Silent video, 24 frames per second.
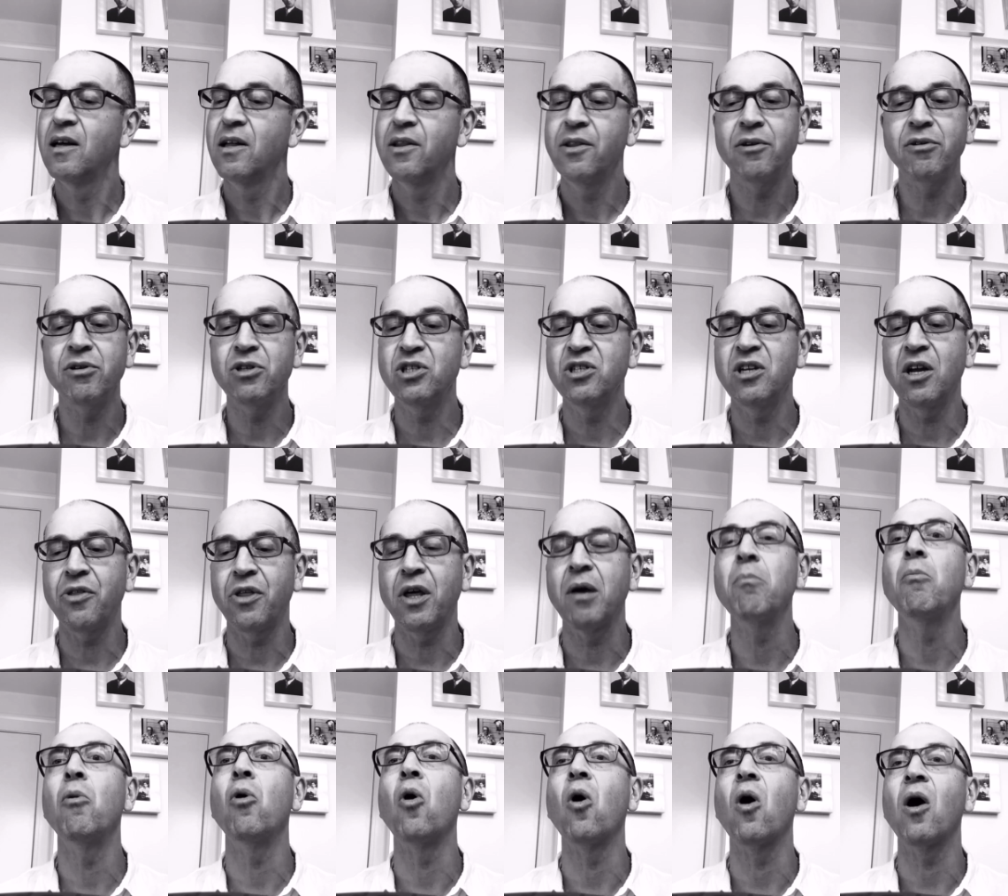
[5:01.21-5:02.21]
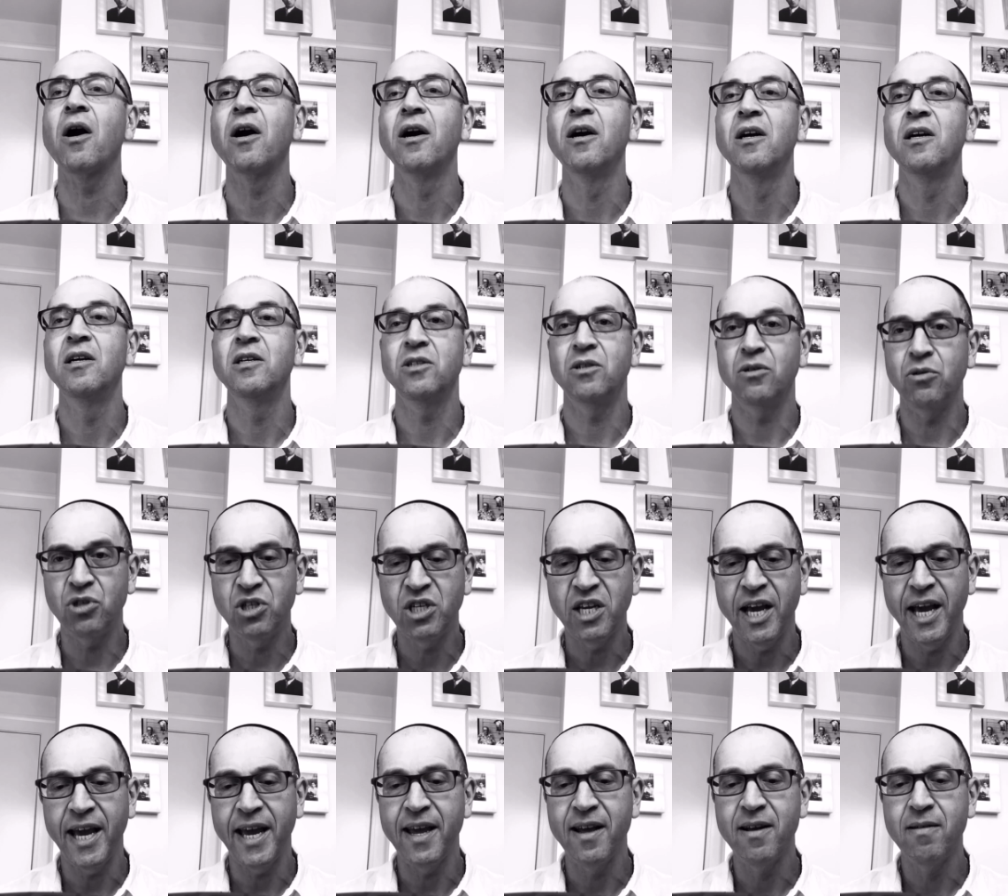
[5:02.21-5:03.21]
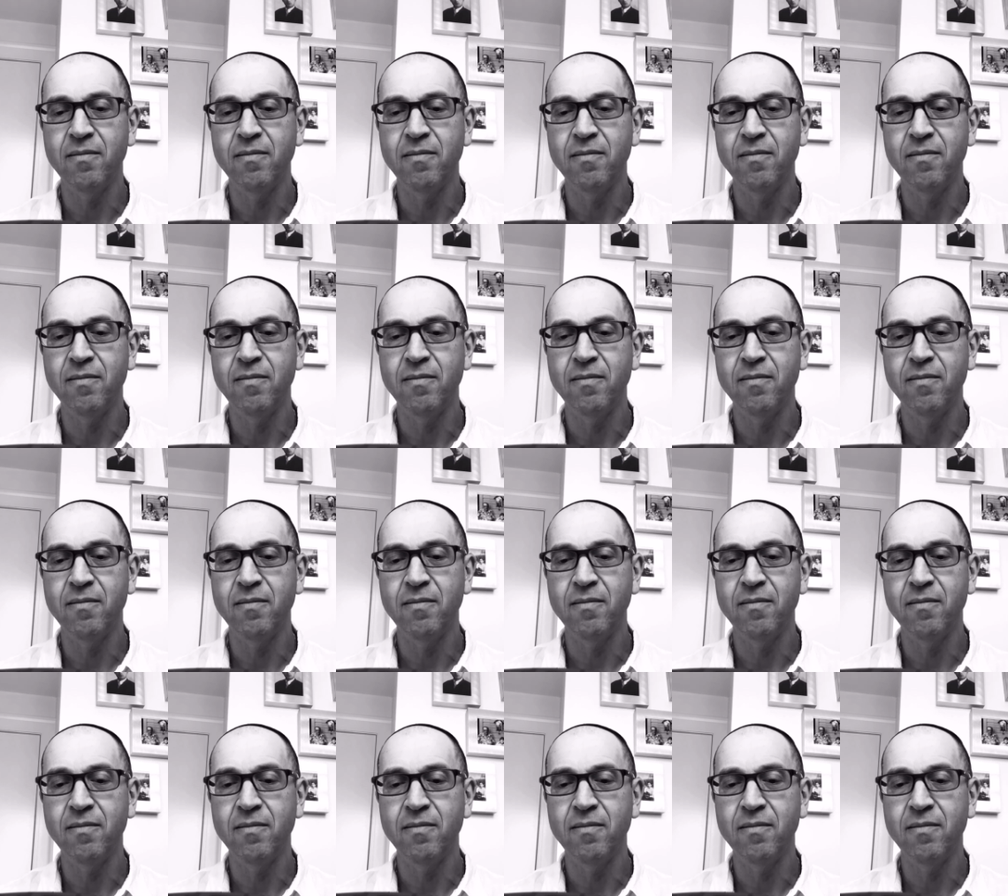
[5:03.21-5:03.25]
There is nothing more to say.